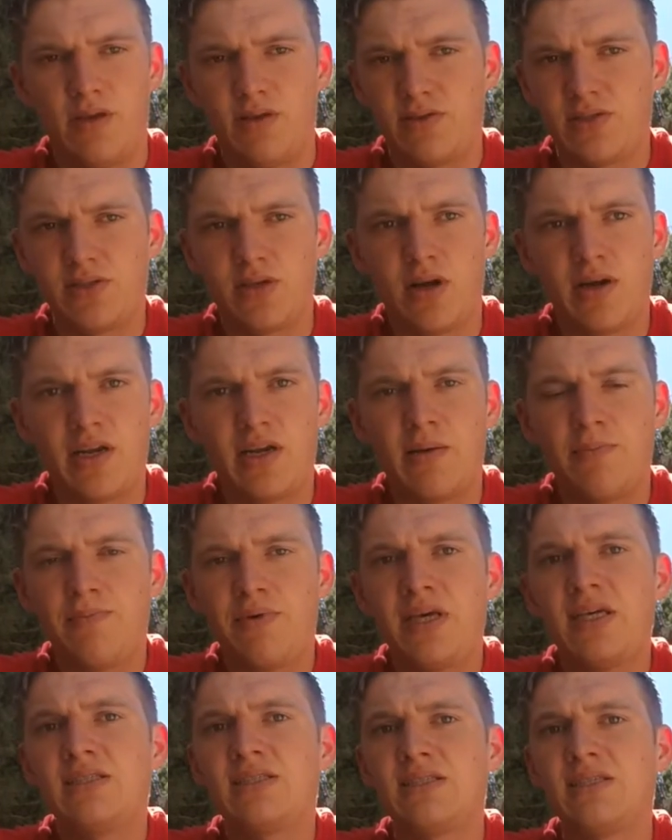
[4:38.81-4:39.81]
starting a
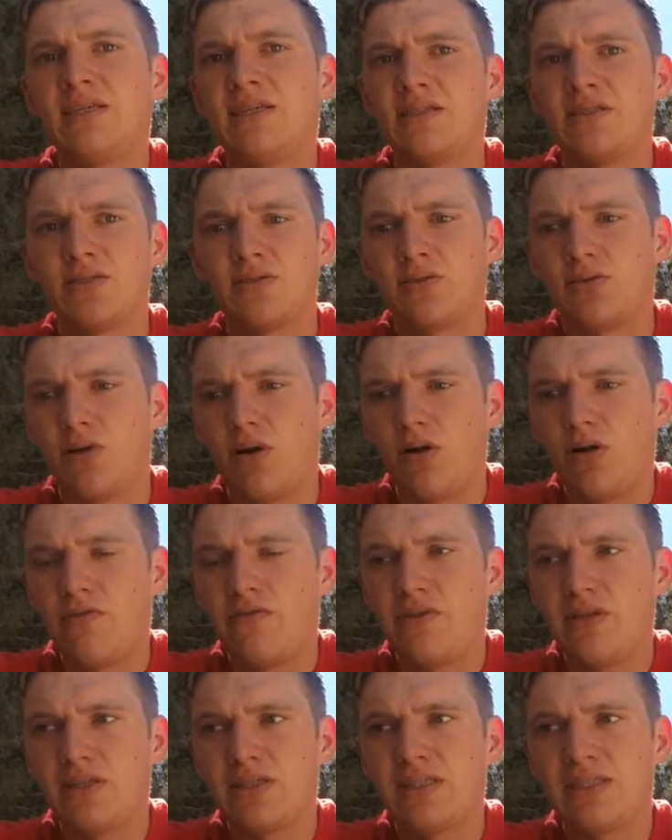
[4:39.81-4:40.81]
business, or all
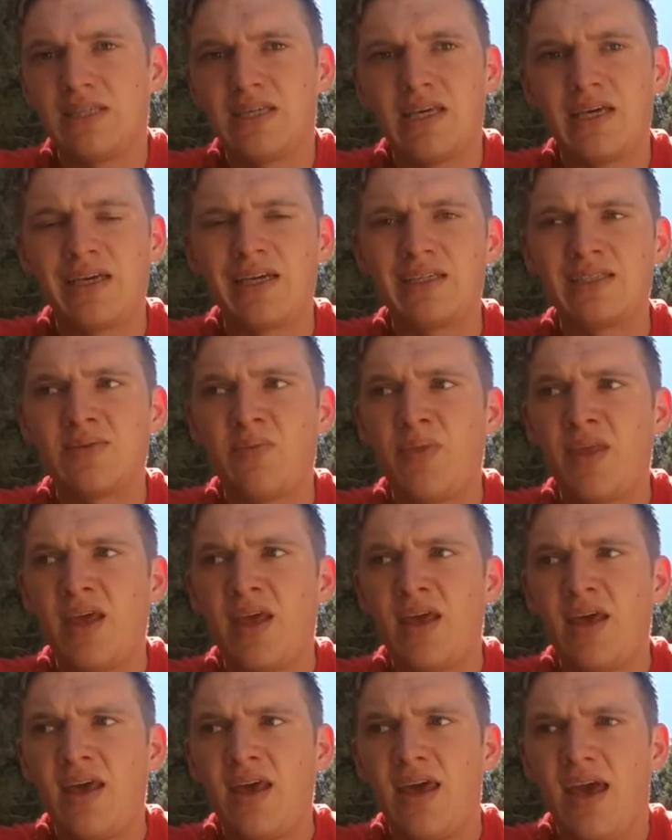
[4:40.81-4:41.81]
of these things,
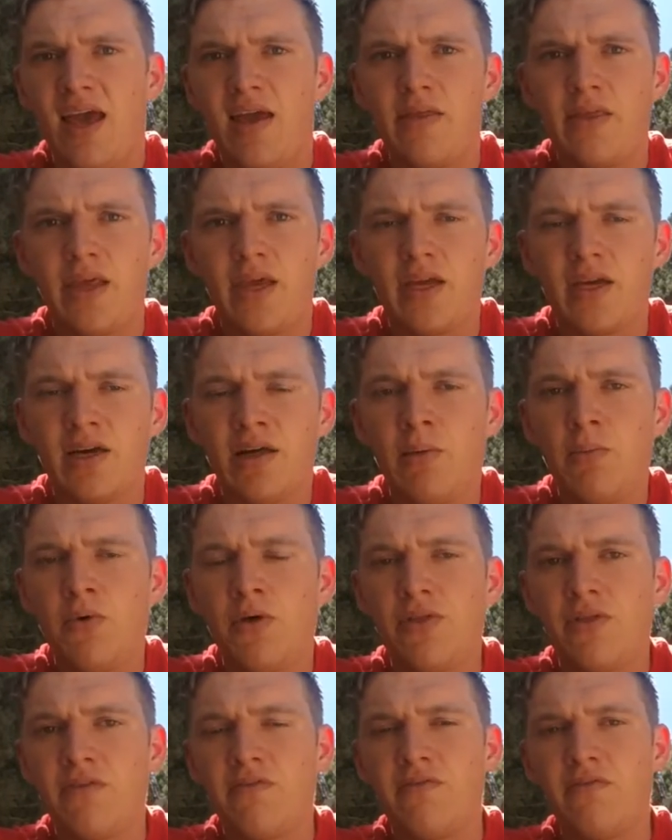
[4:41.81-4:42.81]
and they come
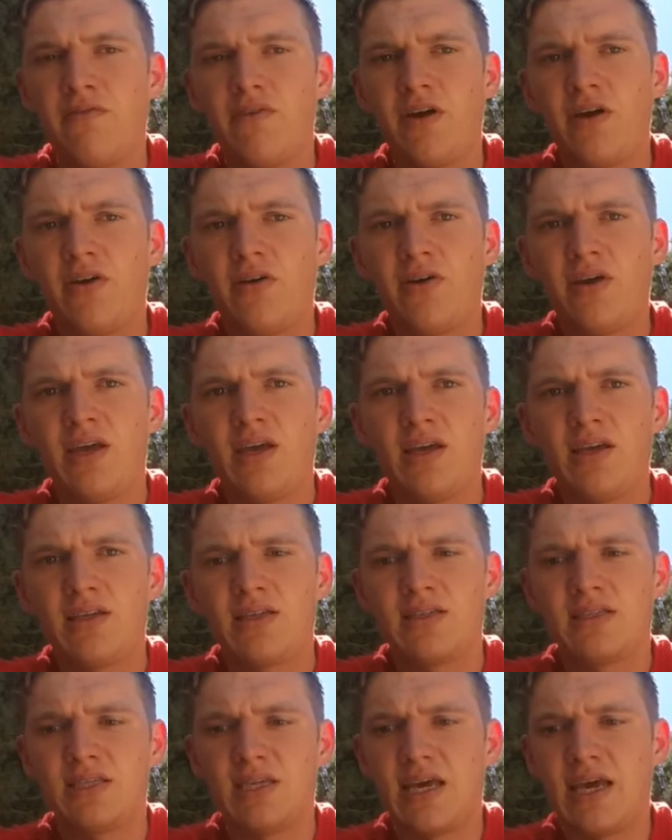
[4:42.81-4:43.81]
with a very
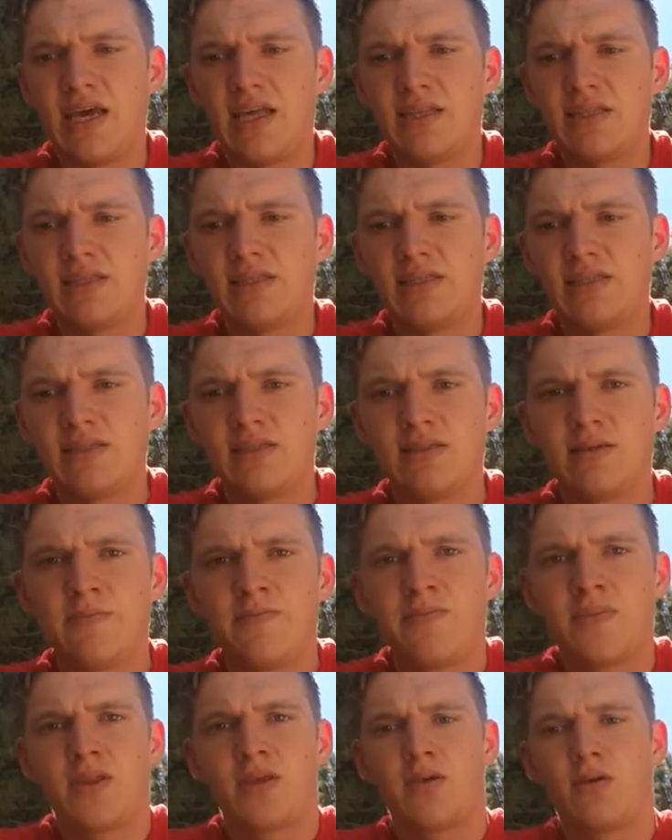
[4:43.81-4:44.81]
intense,
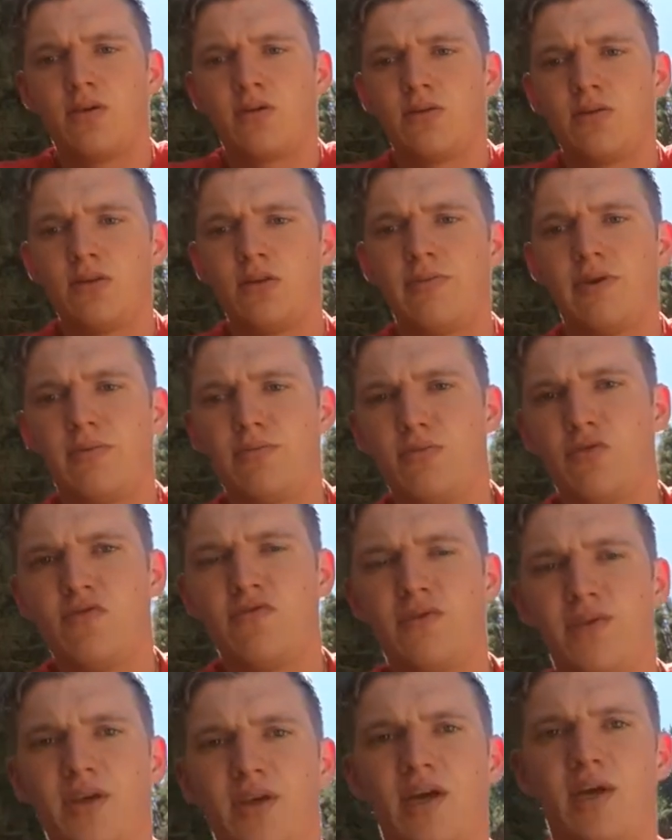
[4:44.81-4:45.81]
let me
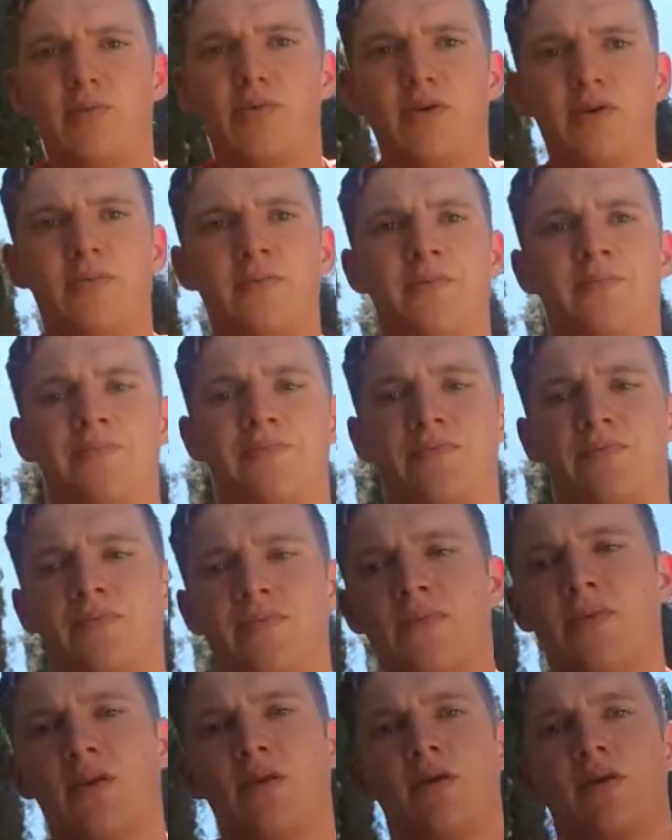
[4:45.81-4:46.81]
move the camera.
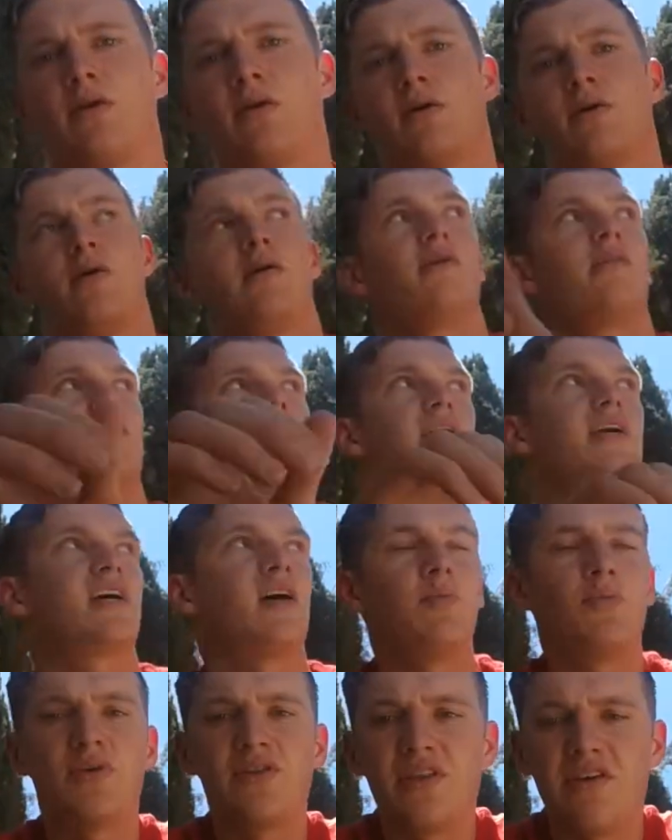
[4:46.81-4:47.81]
They
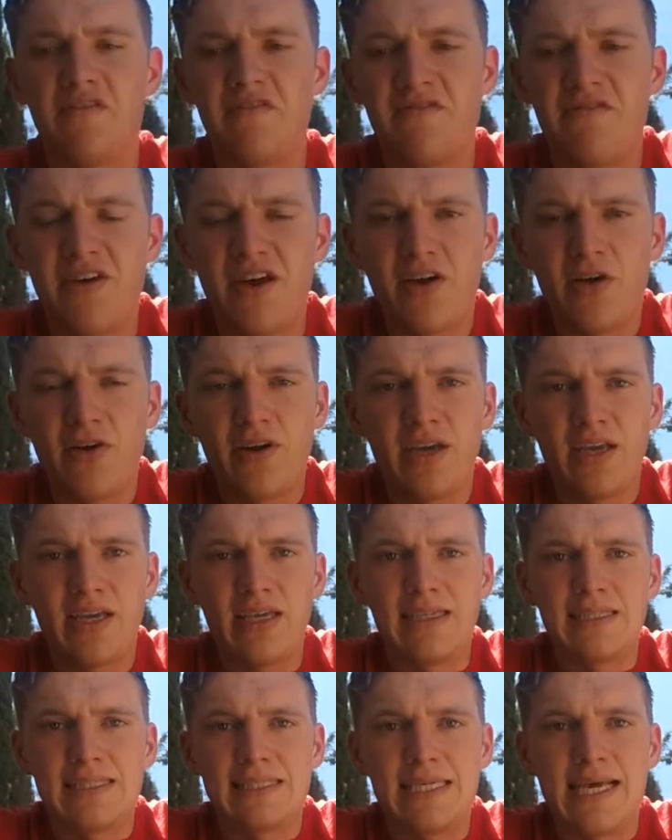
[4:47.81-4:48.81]
come with a very
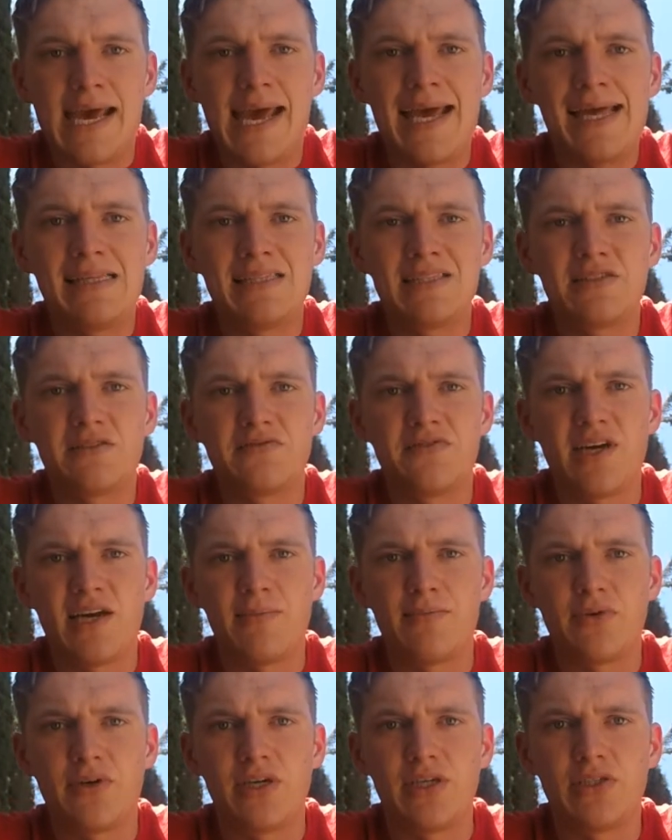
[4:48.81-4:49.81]
intense
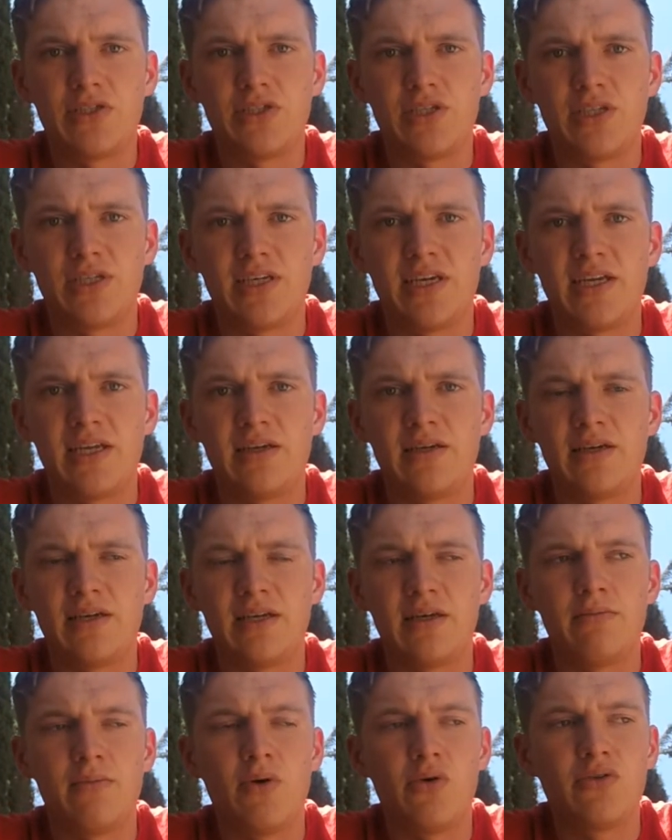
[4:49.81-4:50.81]
vibration and
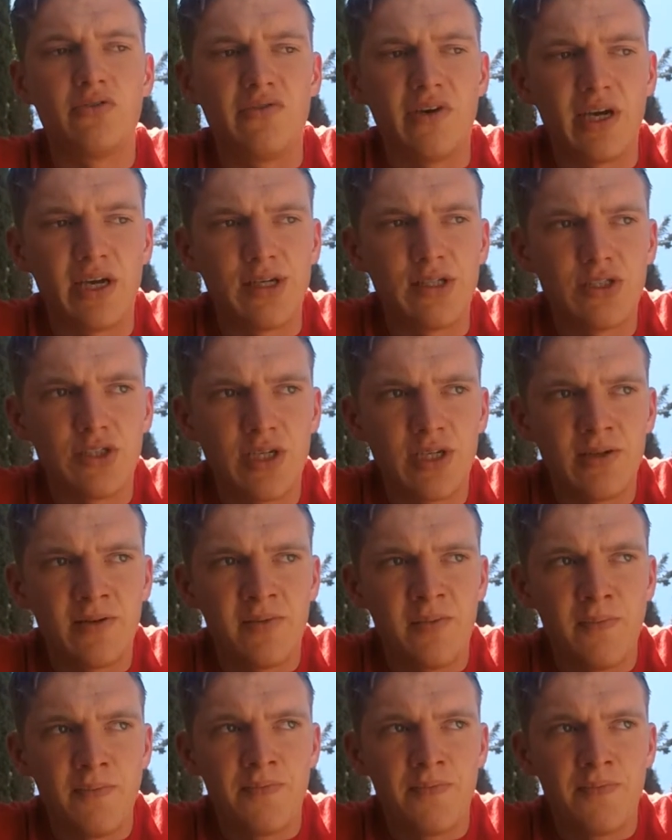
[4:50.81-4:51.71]
a motivation,